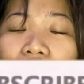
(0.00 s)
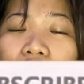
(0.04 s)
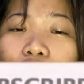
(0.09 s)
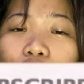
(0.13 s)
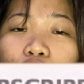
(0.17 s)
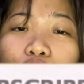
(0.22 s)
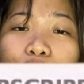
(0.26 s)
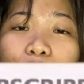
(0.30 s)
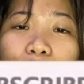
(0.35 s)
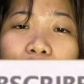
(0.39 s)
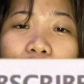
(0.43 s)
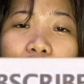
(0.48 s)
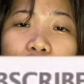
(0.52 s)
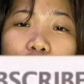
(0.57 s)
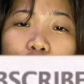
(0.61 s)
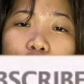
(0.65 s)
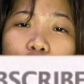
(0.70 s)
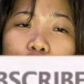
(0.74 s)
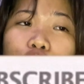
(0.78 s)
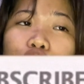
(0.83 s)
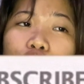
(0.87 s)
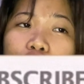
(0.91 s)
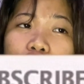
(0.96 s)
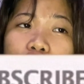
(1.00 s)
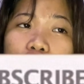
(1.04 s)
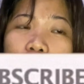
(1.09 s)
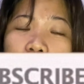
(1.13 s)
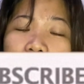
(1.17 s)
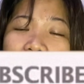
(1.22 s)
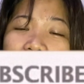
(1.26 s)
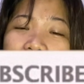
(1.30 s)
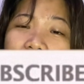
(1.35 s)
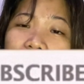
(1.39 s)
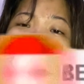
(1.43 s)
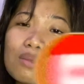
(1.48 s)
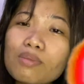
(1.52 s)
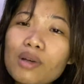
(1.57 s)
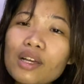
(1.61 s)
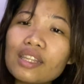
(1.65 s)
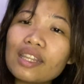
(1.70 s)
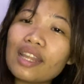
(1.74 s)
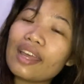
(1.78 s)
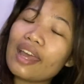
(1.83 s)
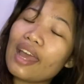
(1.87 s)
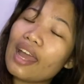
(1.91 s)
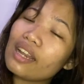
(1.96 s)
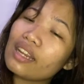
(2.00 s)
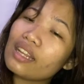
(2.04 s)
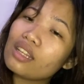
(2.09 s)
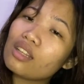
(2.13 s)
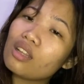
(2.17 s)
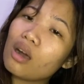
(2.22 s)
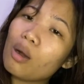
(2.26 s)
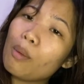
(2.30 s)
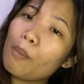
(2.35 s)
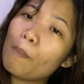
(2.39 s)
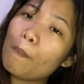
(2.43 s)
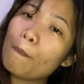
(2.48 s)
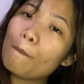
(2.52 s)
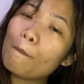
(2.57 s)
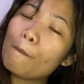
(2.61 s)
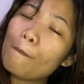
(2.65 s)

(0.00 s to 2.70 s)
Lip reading: a new pair of jeans, but I ended up